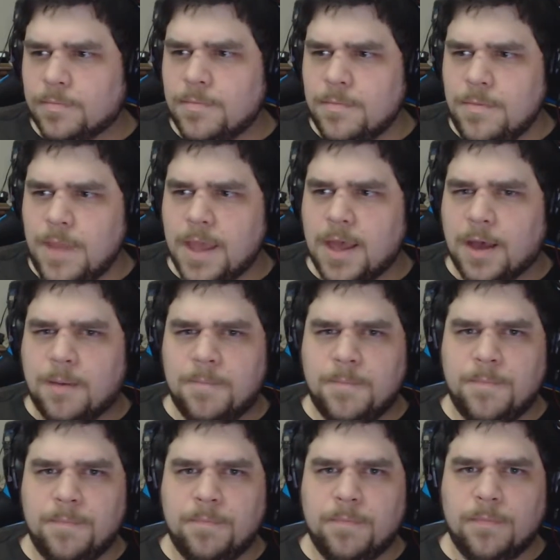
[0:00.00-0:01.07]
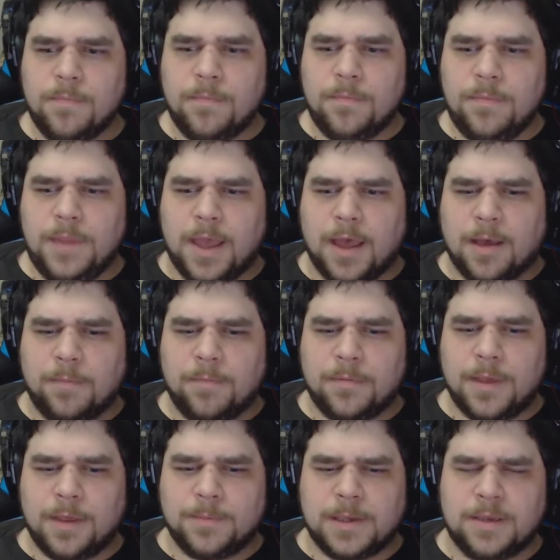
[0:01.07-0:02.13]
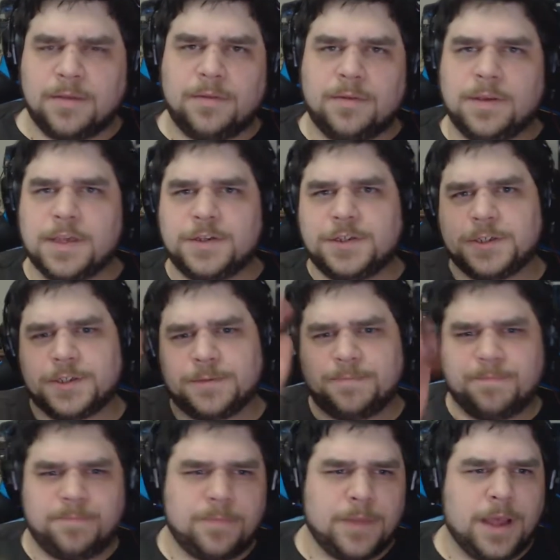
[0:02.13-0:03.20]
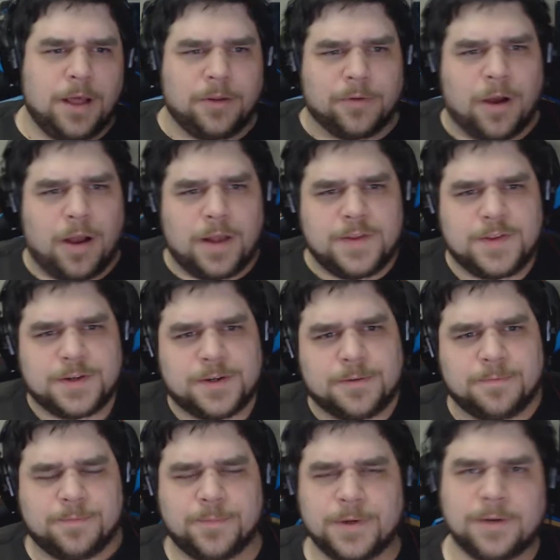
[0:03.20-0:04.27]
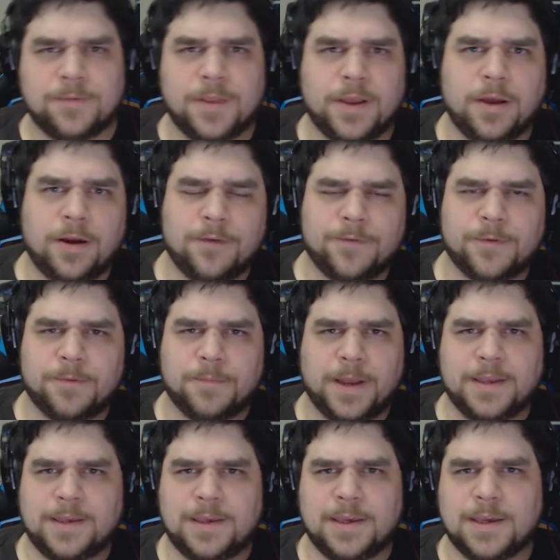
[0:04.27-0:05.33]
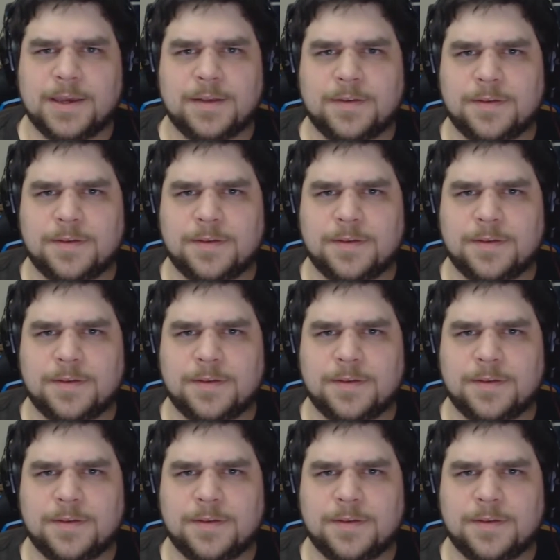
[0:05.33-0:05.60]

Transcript: Yeah. I mean, get your ailerons or whatever they are from IKEA.